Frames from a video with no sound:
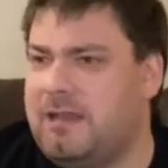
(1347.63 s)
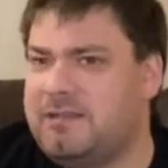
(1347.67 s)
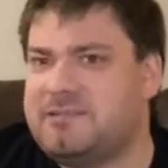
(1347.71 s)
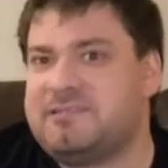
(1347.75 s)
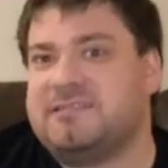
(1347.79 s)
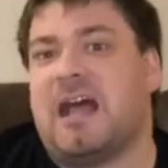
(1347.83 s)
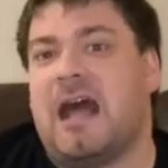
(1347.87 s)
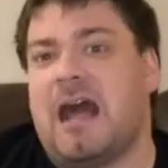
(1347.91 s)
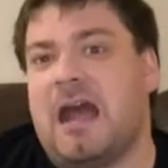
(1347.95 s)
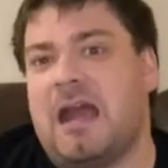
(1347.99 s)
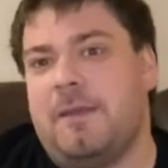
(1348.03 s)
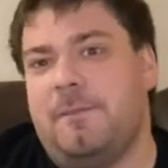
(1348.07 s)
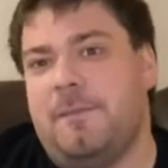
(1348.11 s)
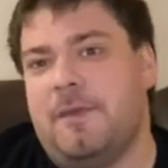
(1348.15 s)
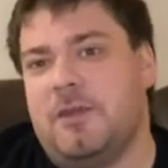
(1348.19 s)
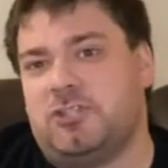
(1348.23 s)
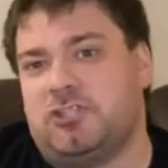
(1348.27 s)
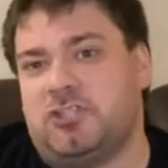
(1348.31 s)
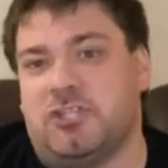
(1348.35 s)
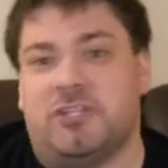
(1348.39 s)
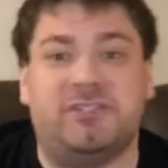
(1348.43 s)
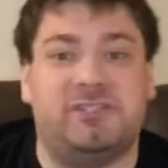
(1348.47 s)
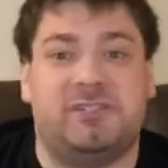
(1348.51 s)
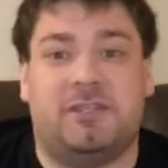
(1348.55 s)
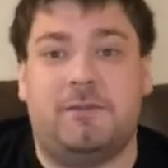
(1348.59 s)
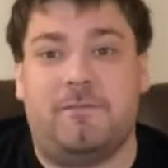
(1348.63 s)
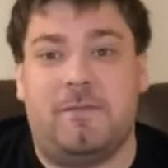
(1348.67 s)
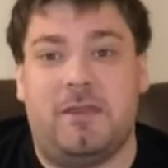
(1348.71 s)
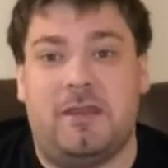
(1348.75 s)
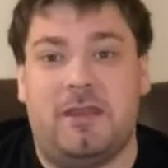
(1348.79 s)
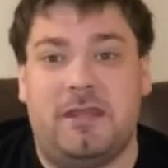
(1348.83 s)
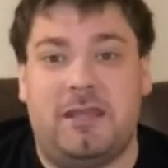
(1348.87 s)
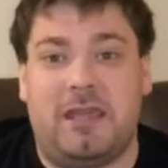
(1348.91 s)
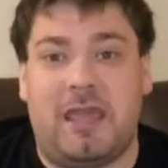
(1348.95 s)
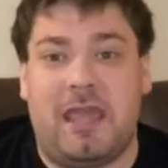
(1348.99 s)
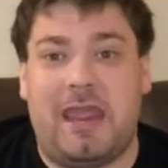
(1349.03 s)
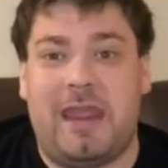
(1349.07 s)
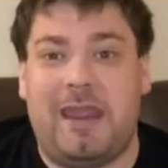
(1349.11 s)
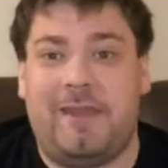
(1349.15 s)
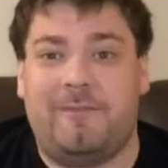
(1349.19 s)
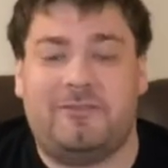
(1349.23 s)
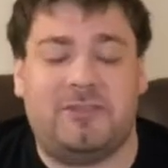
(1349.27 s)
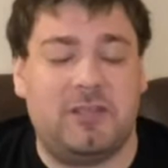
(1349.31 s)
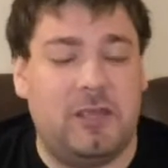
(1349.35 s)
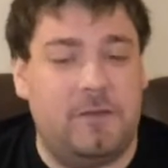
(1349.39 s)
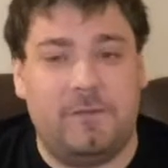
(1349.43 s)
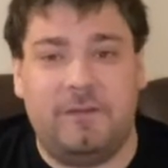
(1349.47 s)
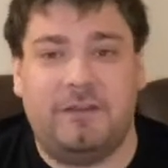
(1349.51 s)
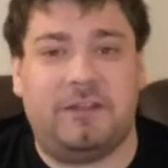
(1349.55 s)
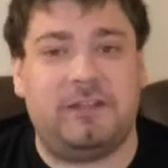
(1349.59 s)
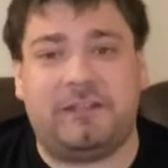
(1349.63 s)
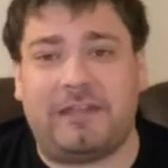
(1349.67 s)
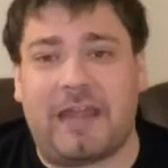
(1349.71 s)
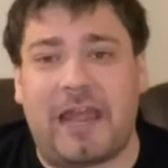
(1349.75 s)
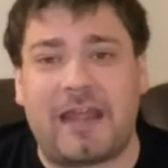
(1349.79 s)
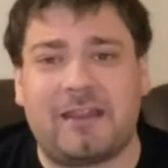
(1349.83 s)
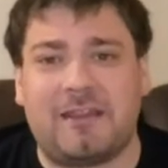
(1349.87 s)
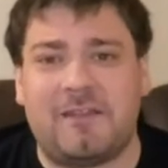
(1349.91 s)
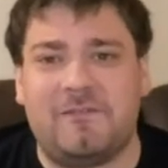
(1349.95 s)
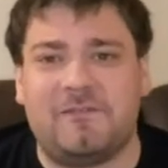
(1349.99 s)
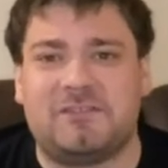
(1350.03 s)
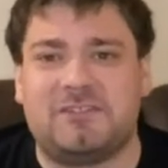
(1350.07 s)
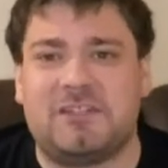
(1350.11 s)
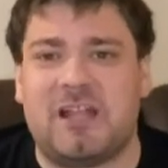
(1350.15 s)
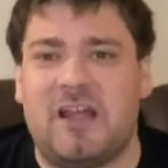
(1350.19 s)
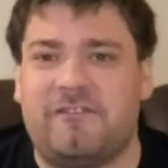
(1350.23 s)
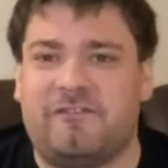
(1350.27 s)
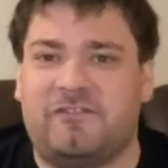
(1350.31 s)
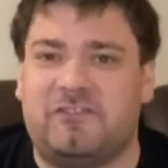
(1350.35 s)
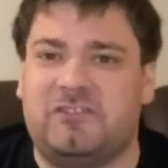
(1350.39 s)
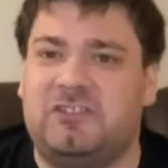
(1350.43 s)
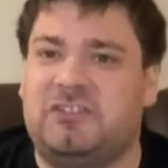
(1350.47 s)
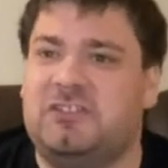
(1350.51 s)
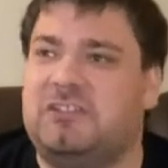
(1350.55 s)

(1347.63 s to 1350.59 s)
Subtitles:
side missions and mini games, the detective stuff